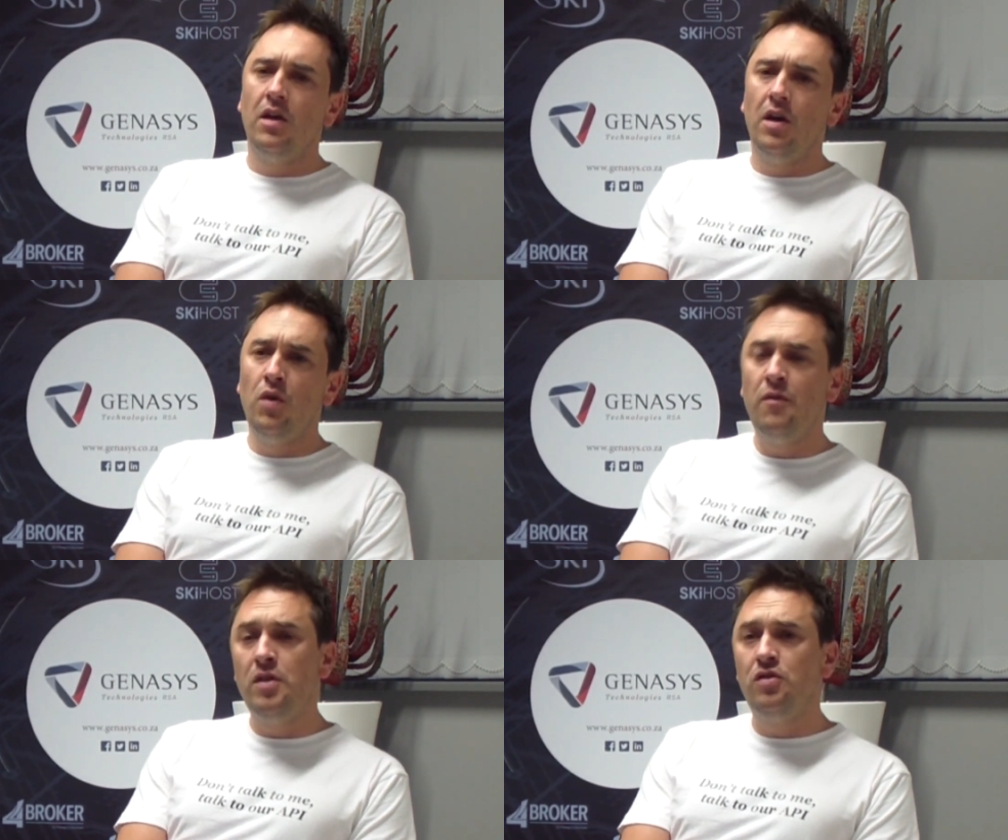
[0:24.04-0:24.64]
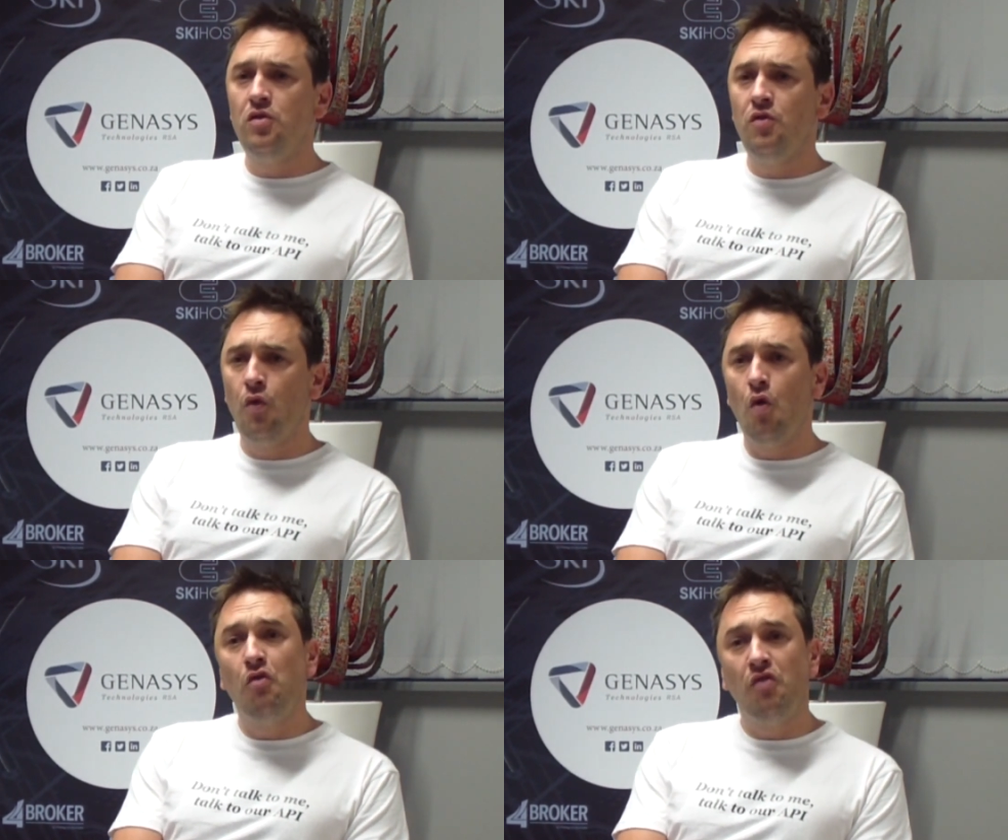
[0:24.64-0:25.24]
We've been to
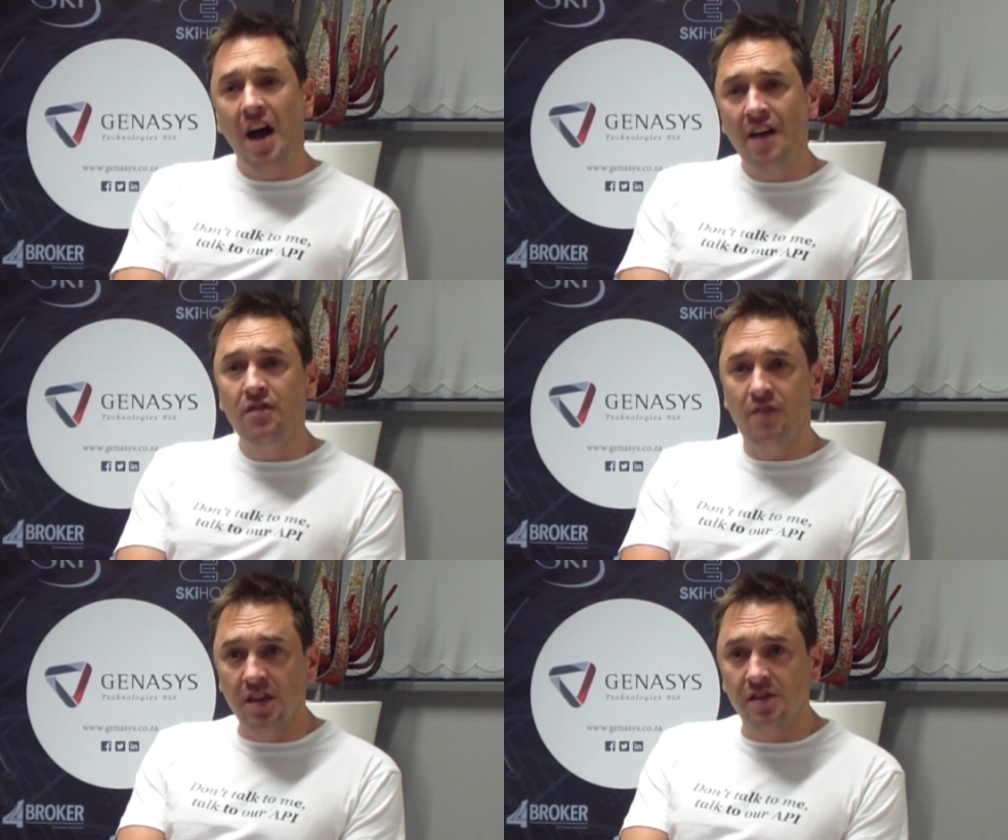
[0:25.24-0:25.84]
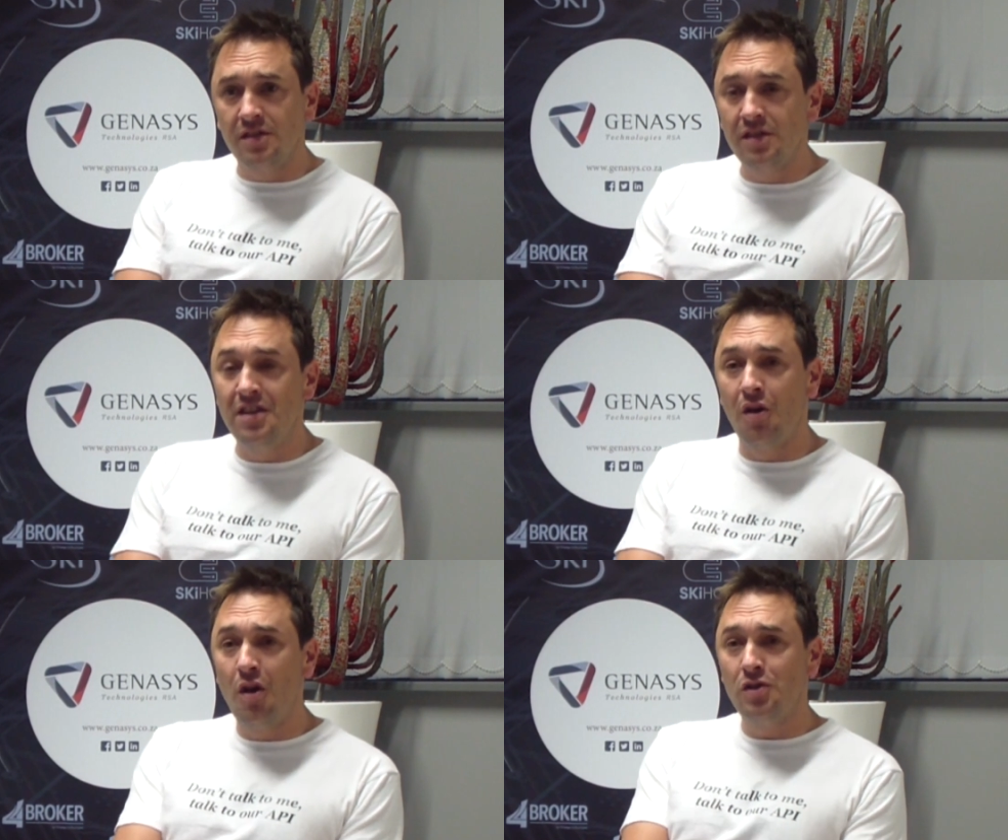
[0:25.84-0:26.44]
4 or 5 events in
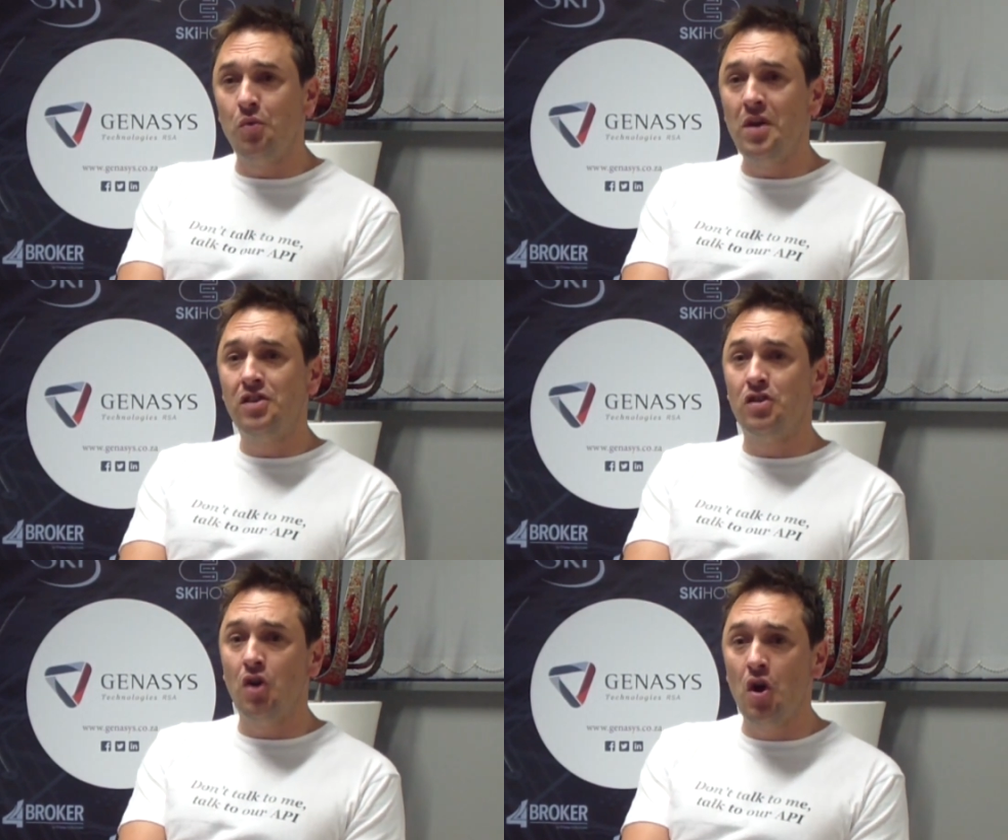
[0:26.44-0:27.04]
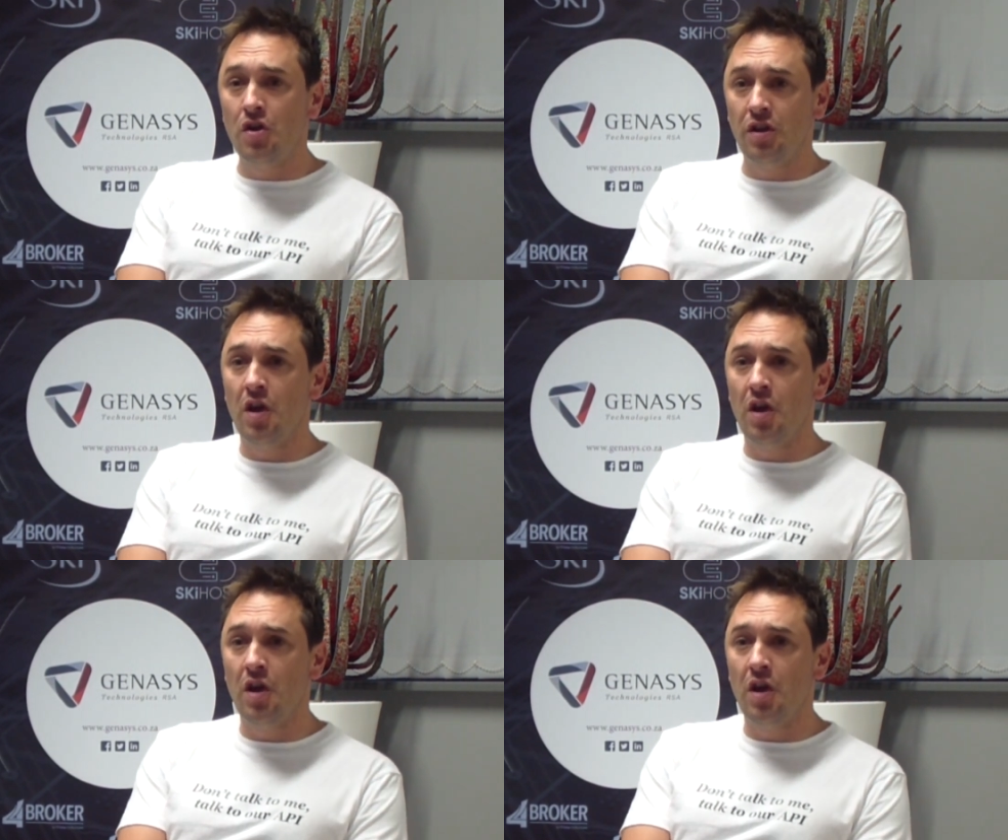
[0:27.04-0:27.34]
the last weeks alone.